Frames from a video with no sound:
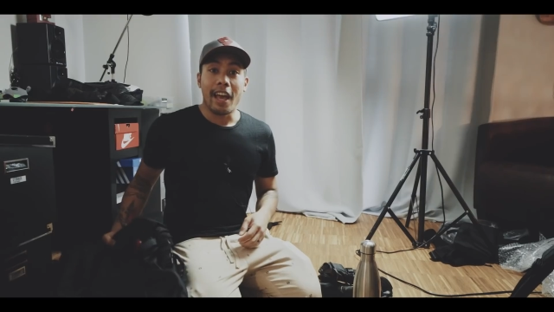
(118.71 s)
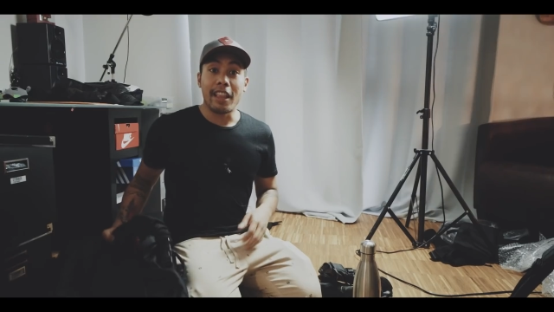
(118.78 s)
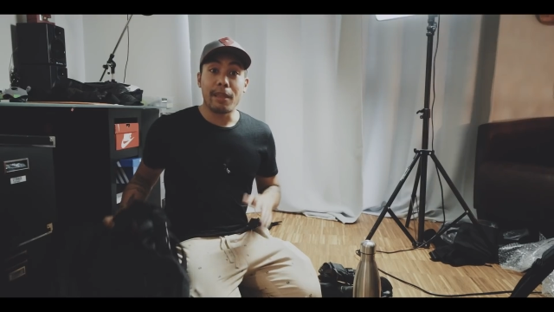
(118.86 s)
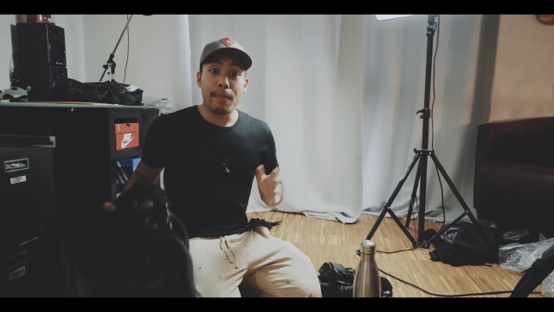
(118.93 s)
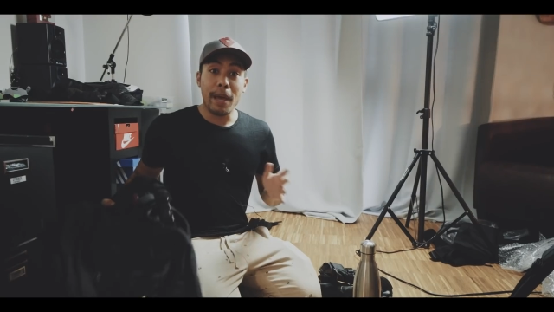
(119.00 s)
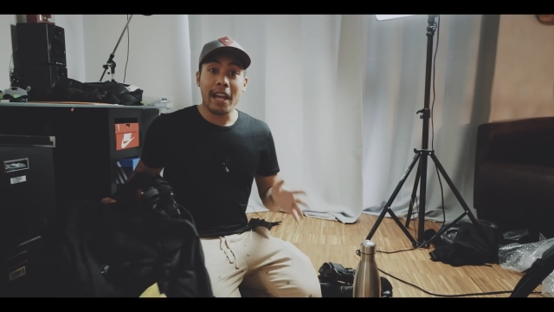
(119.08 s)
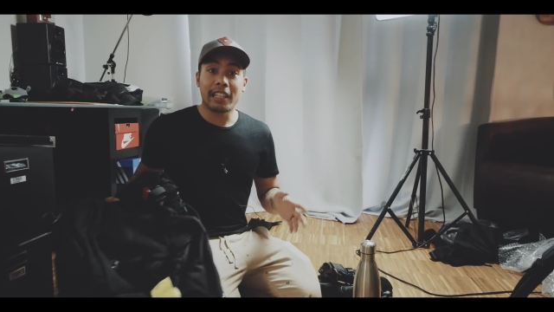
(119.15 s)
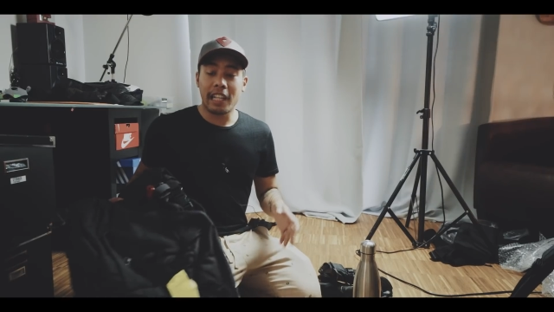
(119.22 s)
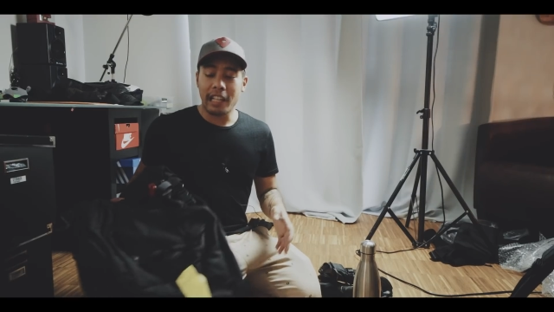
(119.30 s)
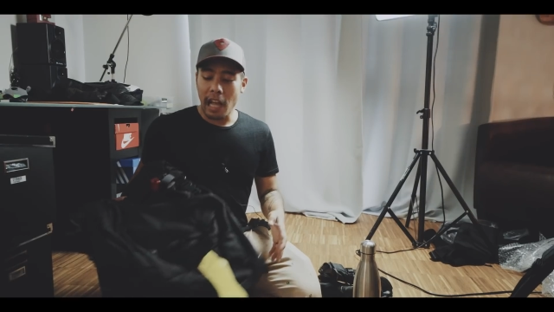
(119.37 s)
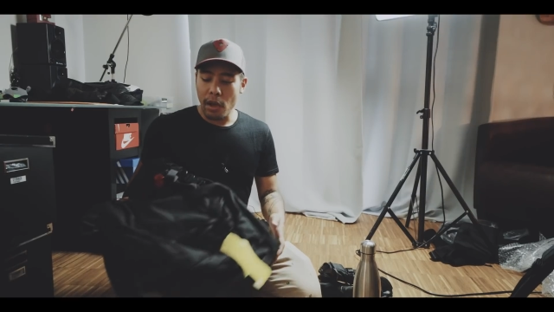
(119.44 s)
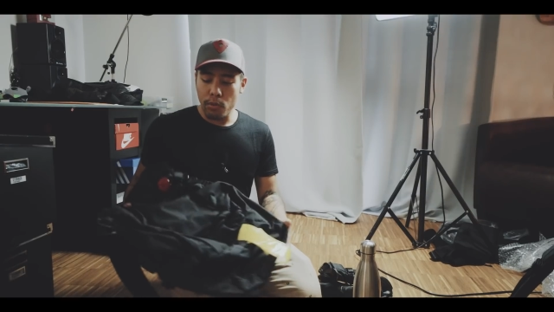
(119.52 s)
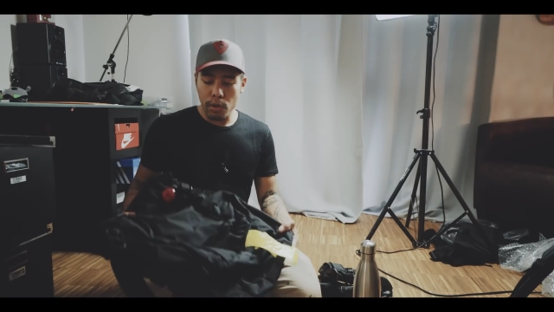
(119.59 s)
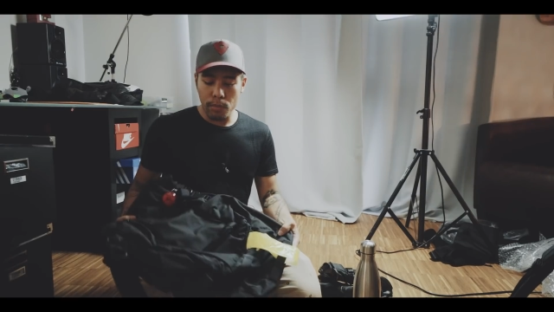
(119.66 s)
and the bag that
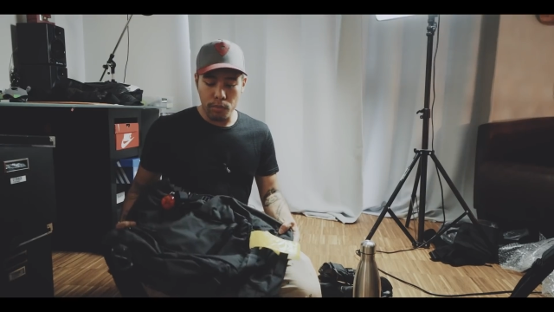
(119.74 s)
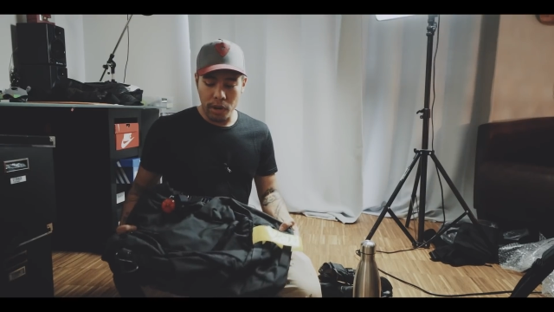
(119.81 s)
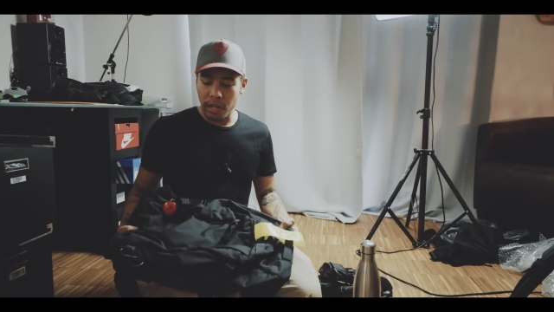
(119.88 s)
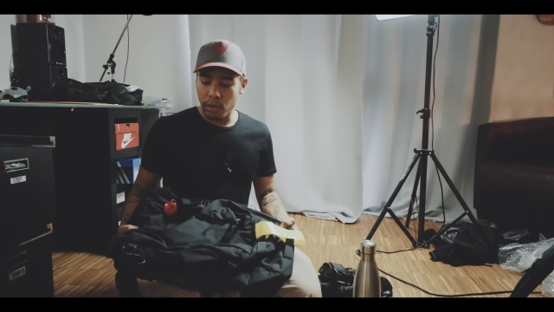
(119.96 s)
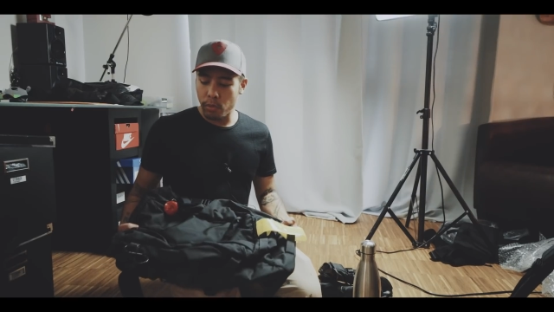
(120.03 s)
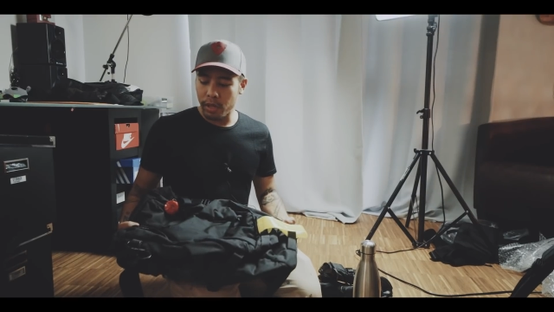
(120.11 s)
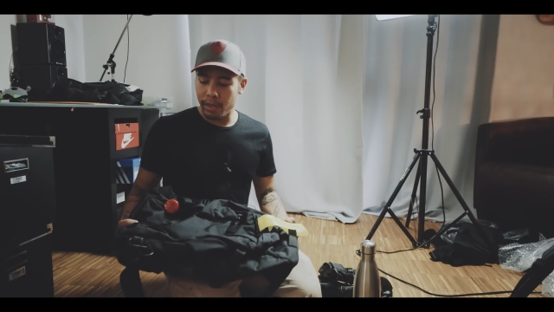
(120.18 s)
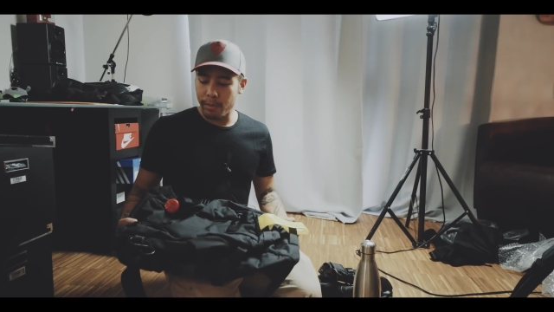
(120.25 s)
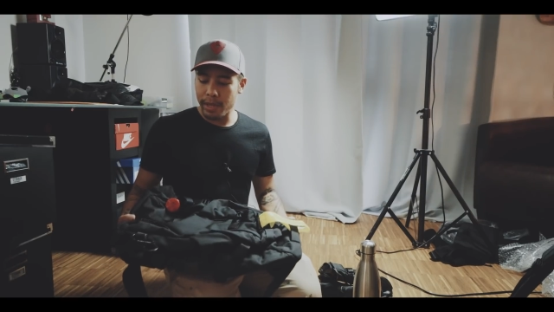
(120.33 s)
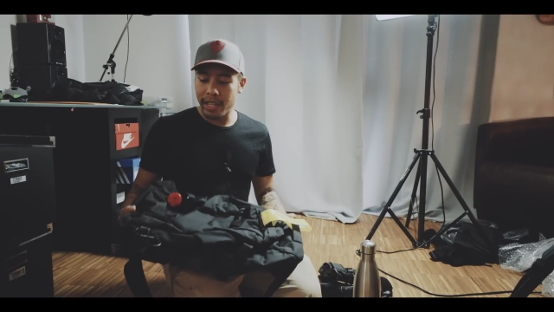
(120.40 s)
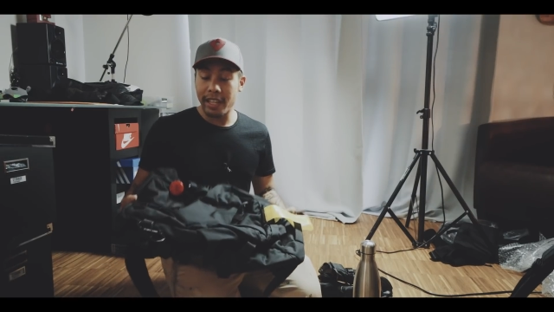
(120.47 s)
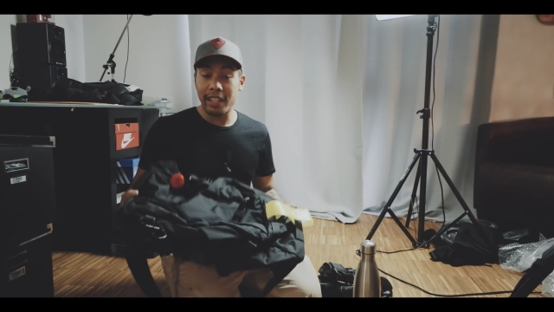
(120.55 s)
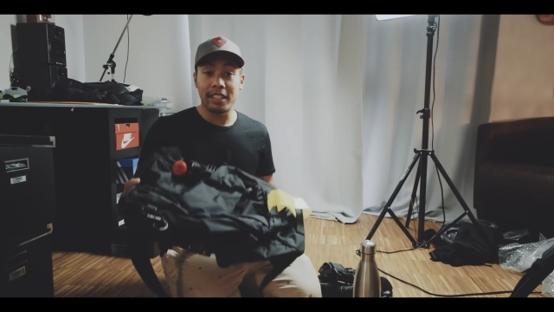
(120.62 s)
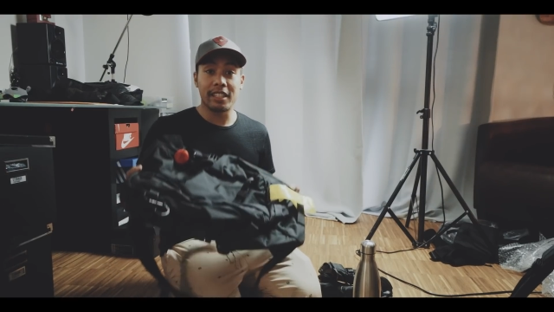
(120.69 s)
I will bring with
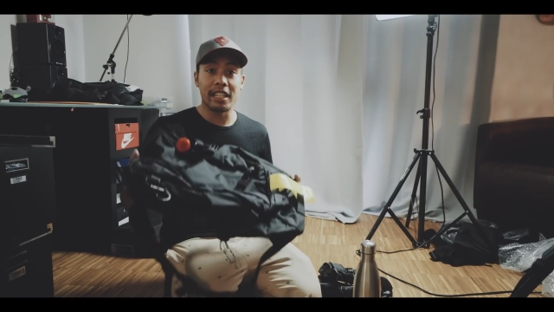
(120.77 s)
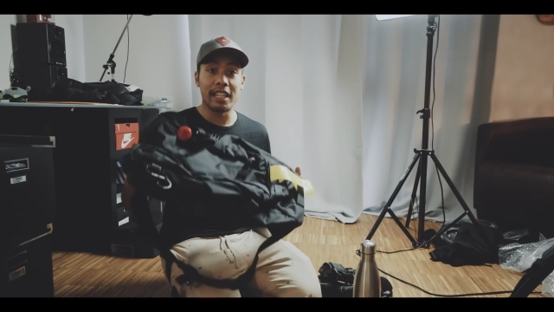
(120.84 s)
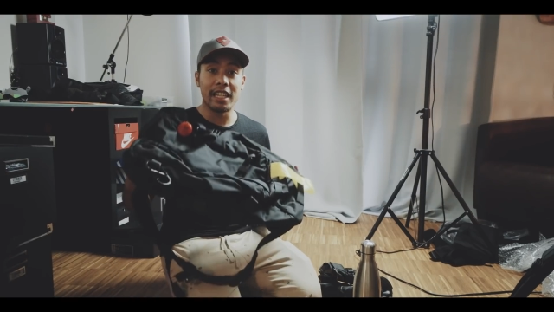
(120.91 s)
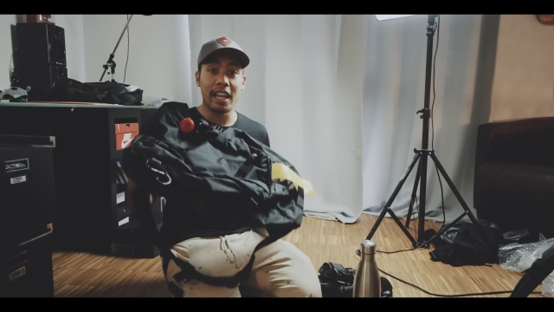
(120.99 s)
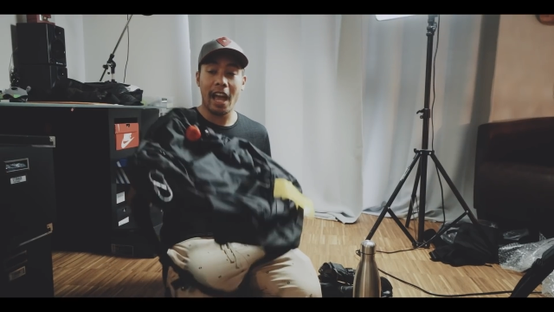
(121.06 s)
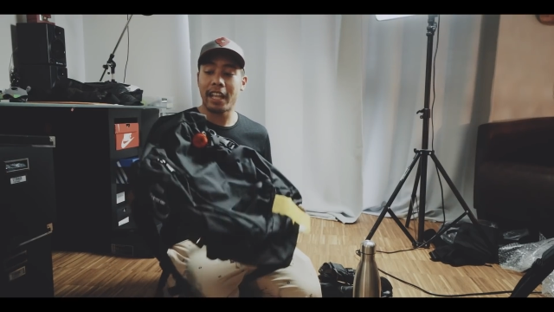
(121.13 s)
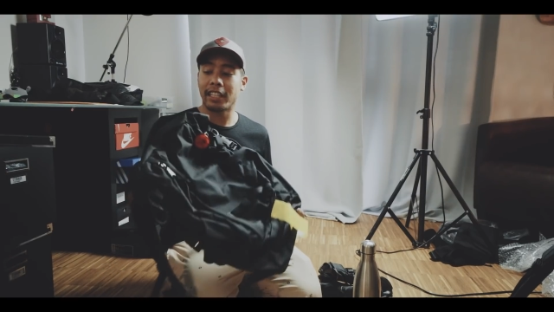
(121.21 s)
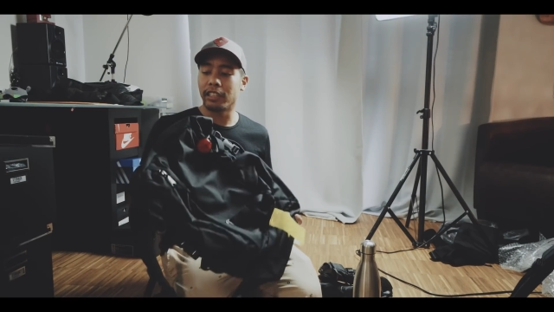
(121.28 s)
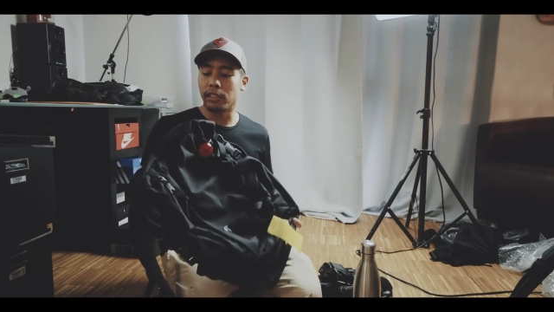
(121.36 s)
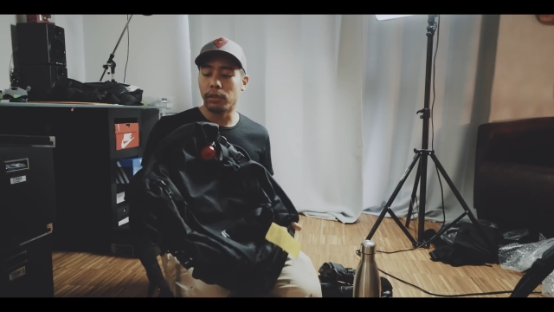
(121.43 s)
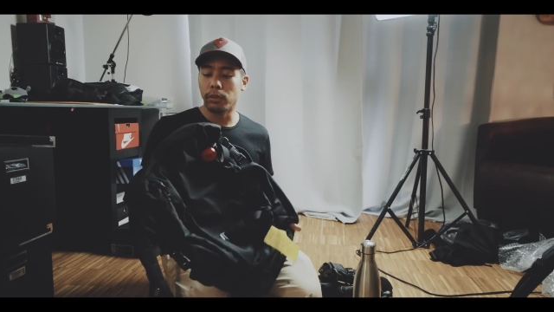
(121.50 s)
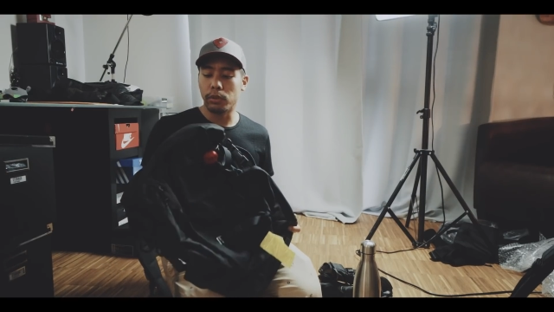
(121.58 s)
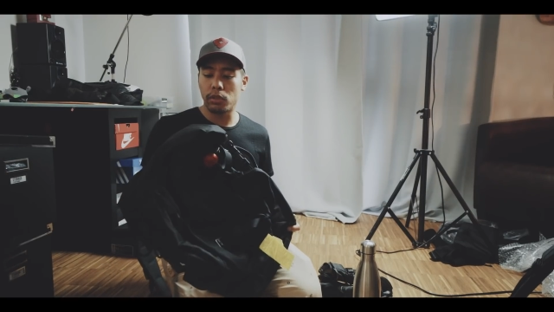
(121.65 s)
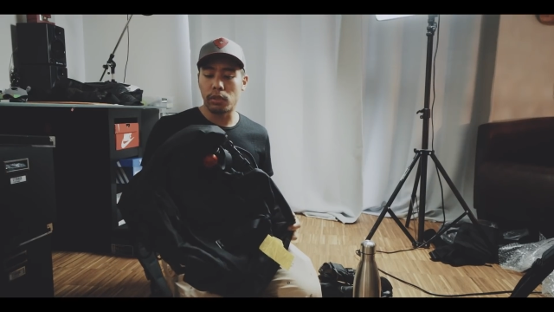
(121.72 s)
me is the
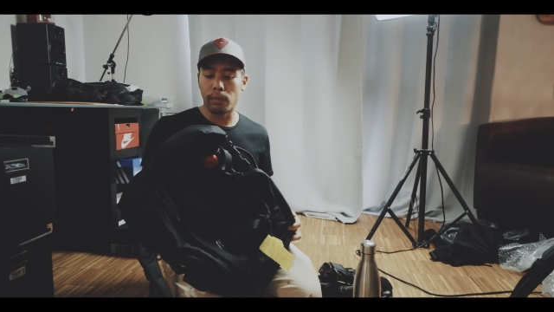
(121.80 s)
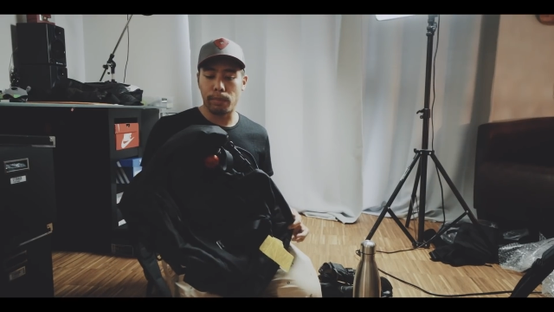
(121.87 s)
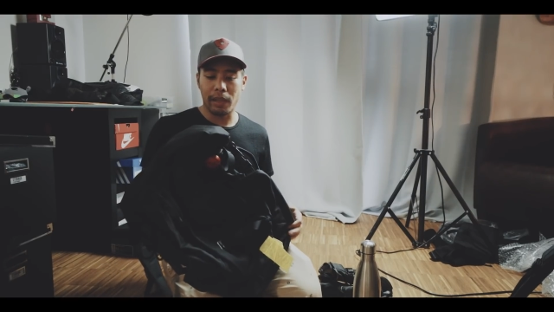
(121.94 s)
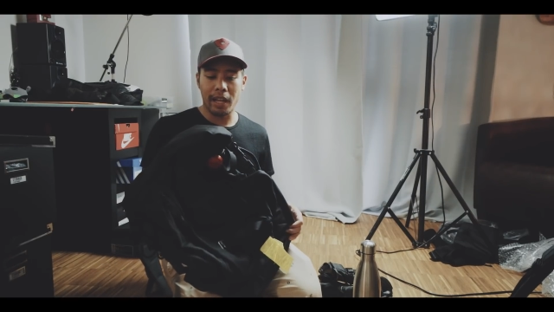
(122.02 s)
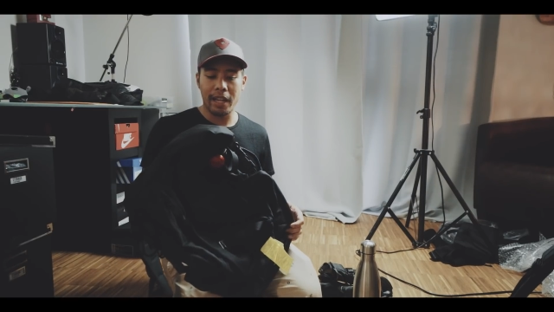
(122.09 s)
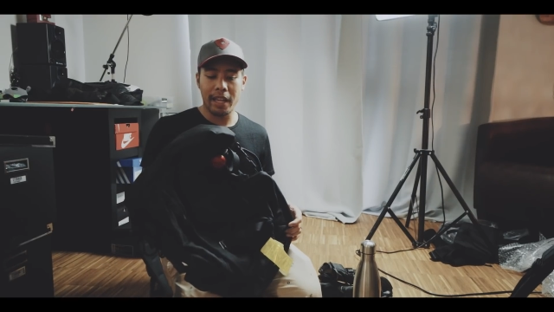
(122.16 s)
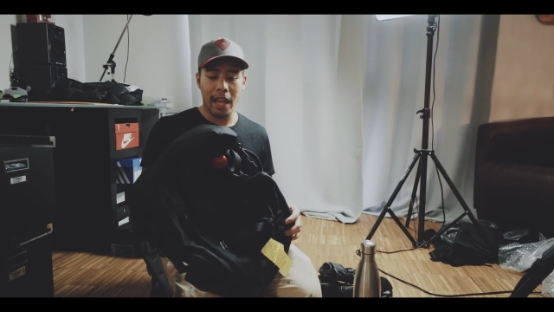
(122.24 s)
Attitude Supply